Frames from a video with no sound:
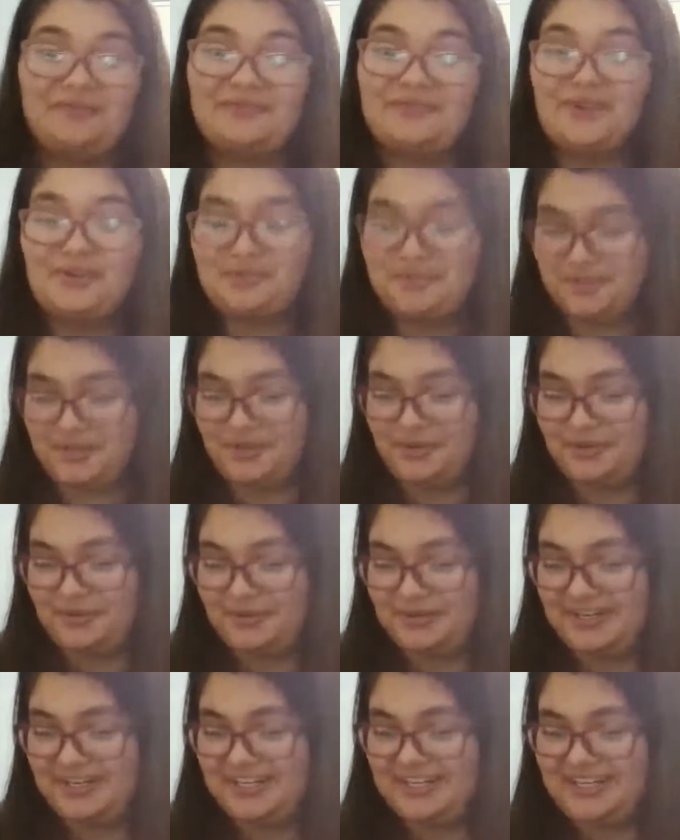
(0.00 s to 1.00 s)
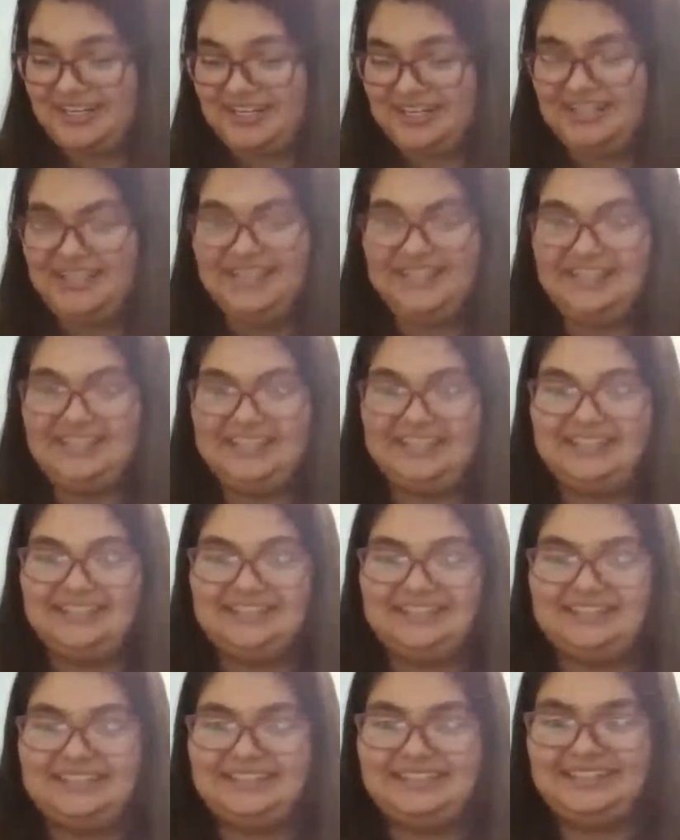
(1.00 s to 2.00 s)
No joke.
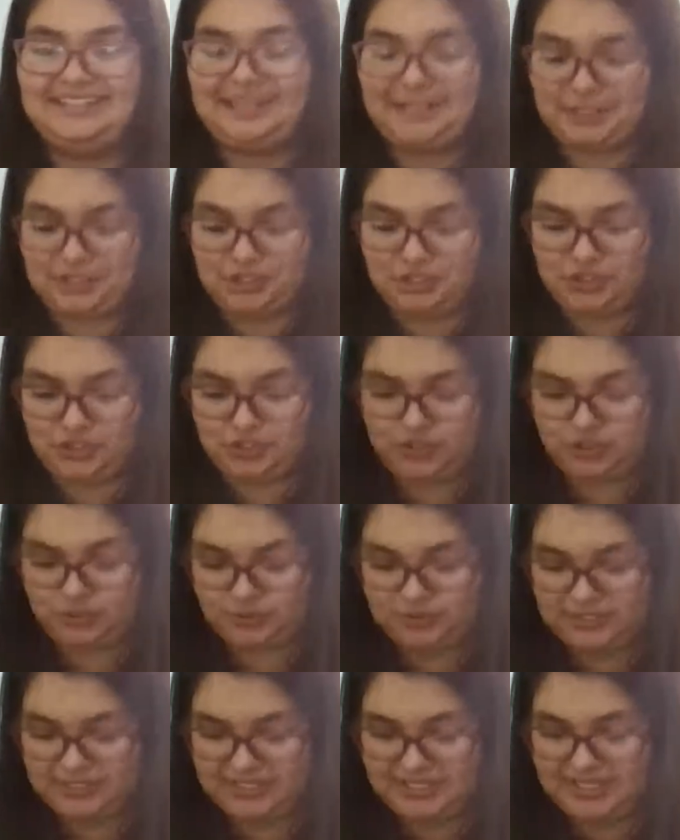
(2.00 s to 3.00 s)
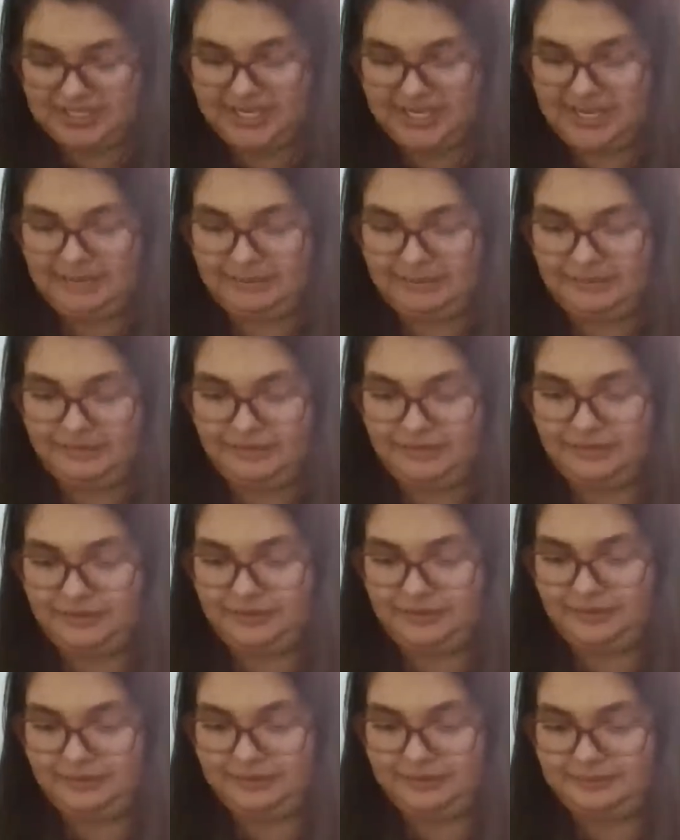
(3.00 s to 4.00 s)
Like, as soon as it came
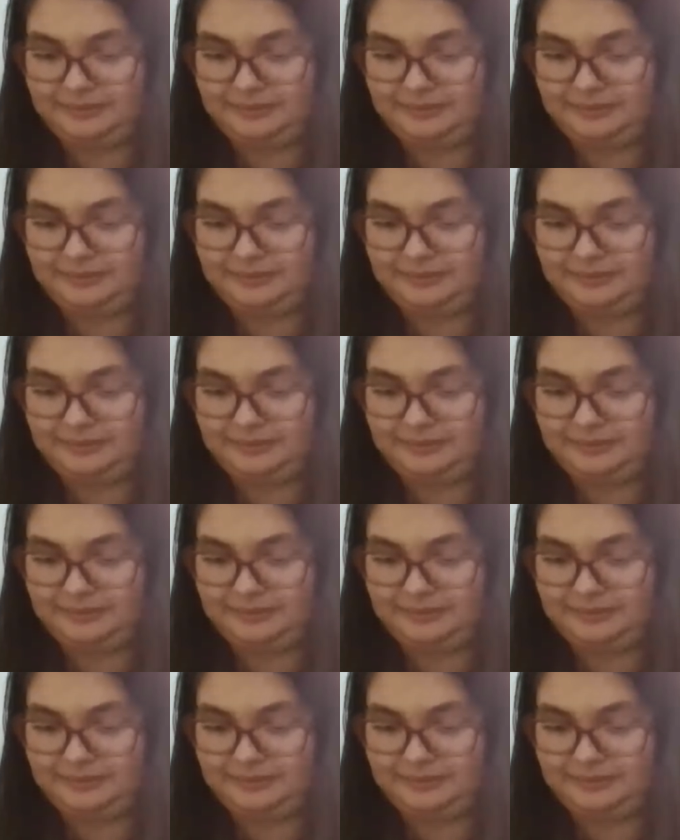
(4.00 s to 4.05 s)
through.